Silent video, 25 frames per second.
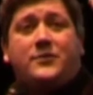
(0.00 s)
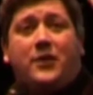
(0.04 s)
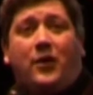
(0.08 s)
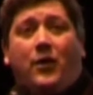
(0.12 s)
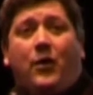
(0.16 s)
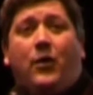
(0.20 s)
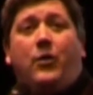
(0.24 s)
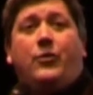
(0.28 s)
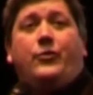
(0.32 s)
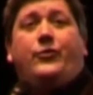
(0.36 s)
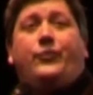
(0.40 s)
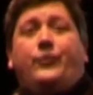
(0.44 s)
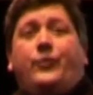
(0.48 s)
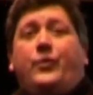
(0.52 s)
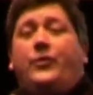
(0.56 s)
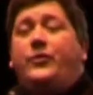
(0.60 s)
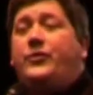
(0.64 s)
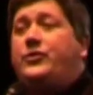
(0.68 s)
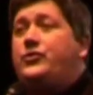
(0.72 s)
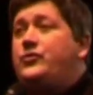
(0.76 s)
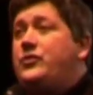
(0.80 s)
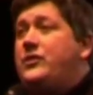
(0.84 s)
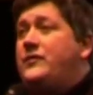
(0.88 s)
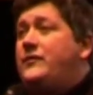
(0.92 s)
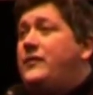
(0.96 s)
they're also on
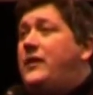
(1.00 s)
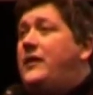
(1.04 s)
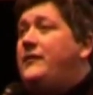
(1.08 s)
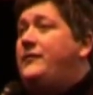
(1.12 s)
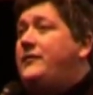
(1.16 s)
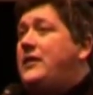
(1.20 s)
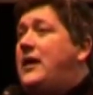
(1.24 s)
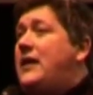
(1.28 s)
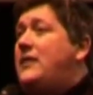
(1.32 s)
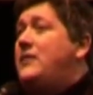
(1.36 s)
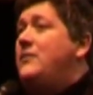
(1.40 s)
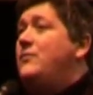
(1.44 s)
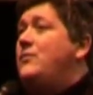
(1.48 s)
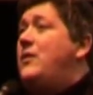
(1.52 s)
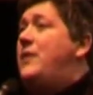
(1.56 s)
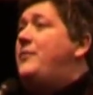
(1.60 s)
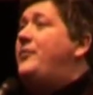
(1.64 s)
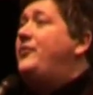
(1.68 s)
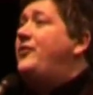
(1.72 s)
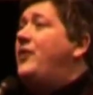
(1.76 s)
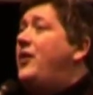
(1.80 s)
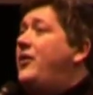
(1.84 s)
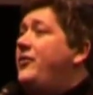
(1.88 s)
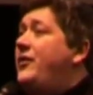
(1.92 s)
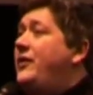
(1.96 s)
the Tree of Life Dagenham
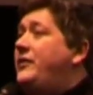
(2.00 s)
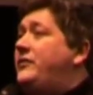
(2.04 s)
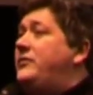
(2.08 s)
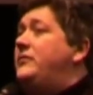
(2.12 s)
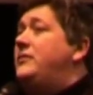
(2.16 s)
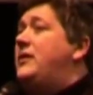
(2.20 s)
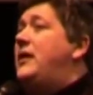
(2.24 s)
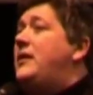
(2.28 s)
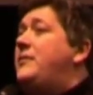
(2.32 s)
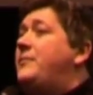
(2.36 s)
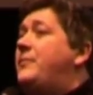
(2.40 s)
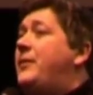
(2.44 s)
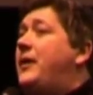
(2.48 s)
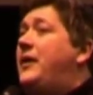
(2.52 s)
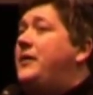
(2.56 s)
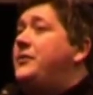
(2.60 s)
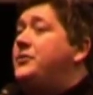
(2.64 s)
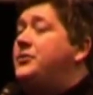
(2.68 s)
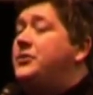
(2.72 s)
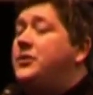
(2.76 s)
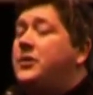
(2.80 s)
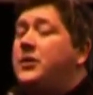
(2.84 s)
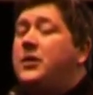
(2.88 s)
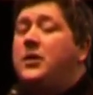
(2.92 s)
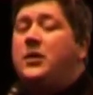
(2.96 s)
website on that donate
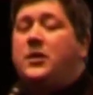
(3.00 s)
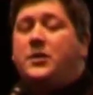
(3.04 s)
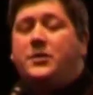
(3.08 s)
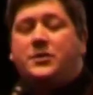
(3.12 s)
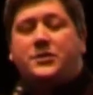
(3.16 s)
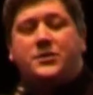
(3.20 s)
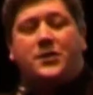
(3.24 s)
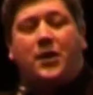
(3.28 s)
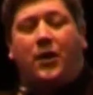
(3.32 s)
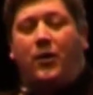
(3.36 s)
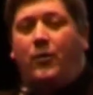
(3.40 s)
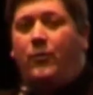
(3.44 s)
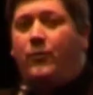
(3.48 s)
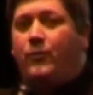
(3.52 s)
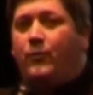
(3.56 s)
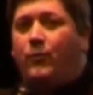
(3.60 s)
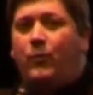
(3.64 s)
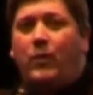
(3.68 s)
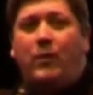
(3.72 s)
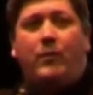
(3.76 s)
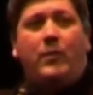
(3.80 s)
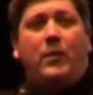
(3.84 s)
page. So we,